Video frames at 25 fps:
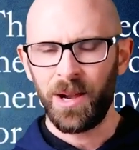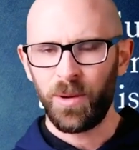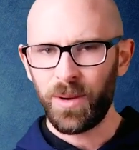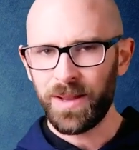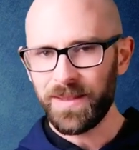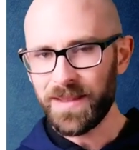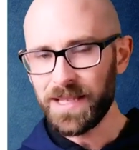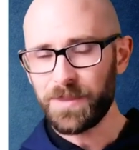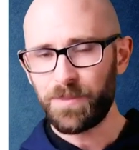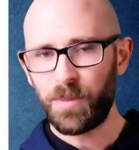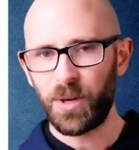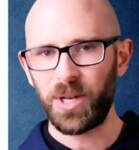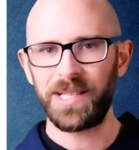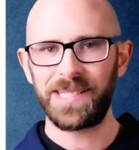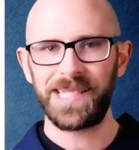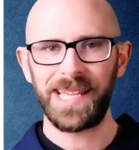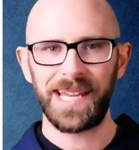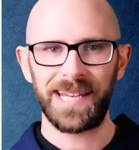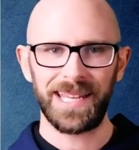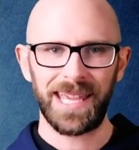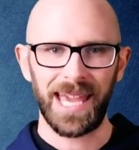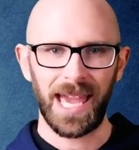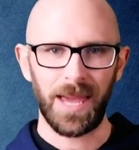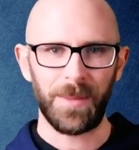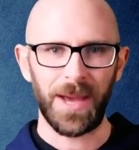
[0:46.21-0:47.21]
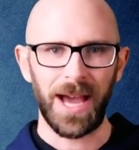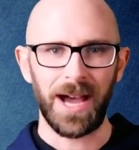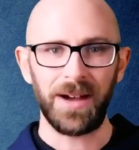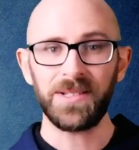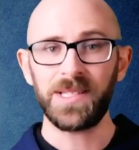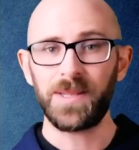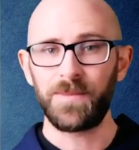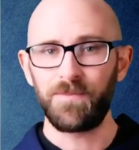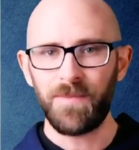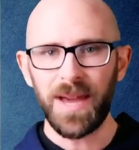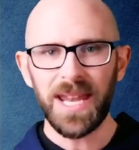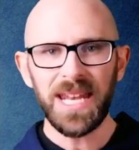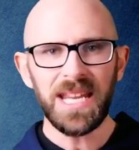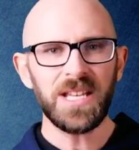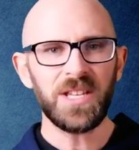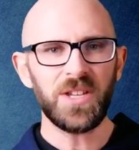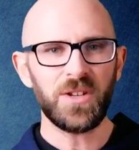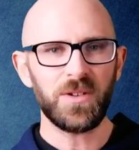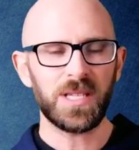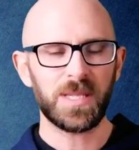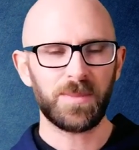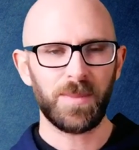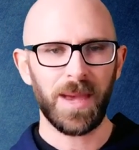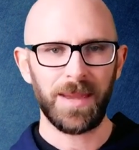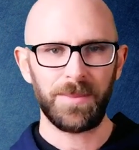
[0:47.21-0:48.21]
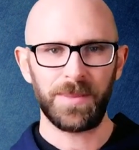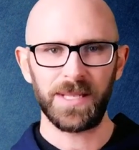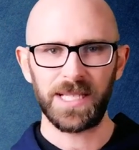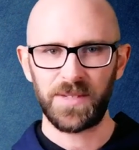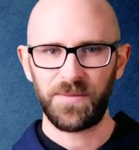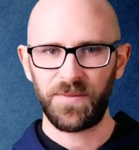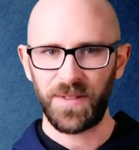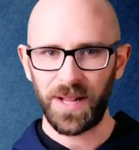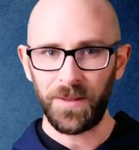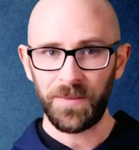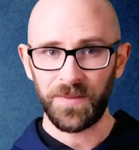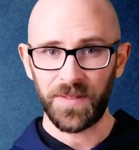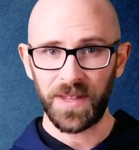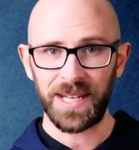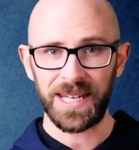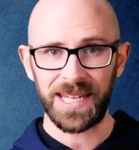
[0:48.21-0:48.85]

When this bulletin came out, many newspapers felt